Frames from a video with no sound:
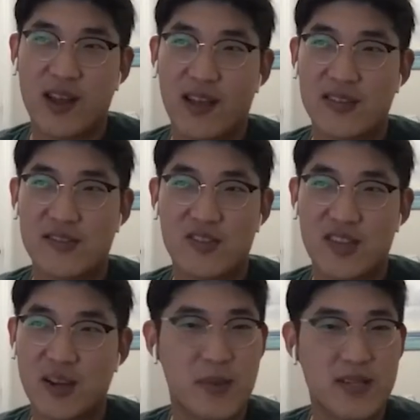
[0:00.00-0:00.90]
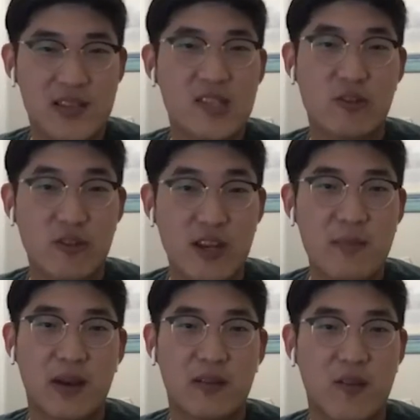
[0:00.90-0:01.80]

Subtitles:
think of it as just like a business degree,